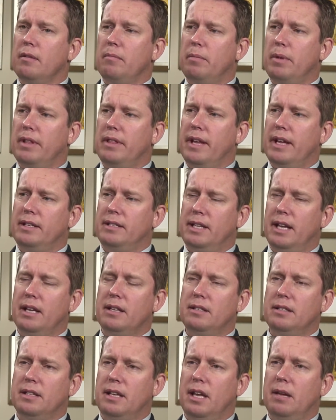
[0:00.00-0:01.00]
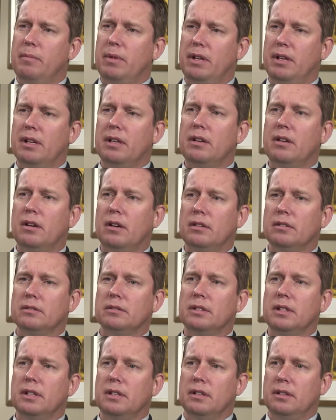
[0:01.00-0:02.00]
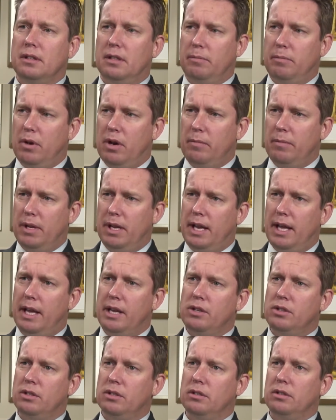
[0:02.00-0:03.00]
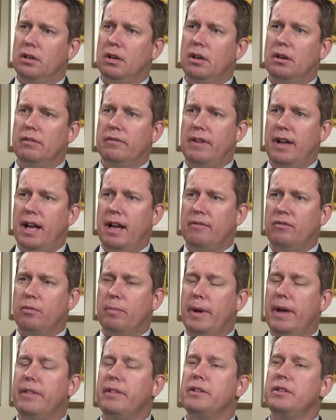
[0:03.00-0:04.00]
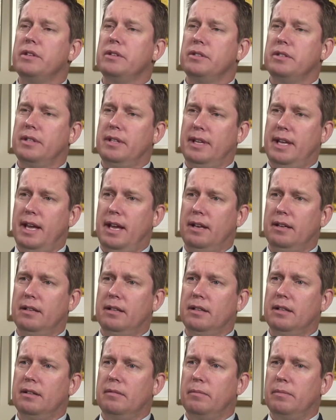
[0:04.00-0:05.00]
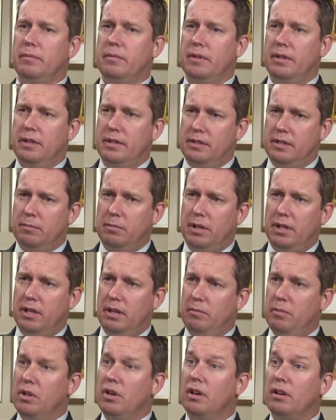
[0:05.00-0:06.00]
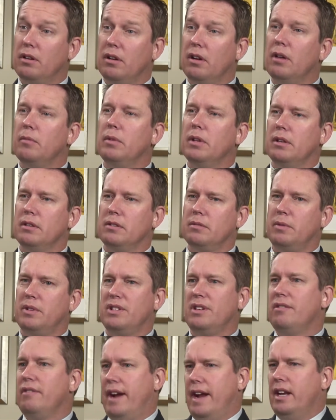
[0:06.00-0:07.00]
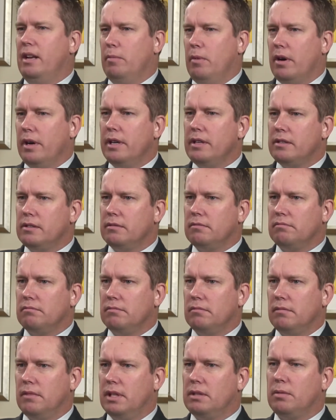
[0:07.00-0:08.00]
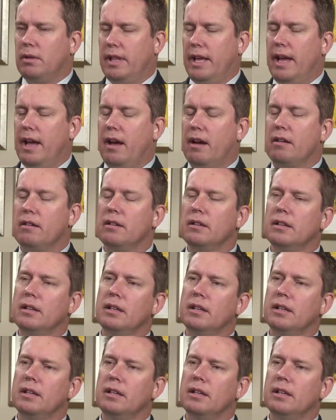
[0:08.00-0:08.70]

but they tend to keep a lid on the population of harmful pathogens in the gut. They're simply the immunoglobulins, which are antibodies. Mm-hmm. That's what they are.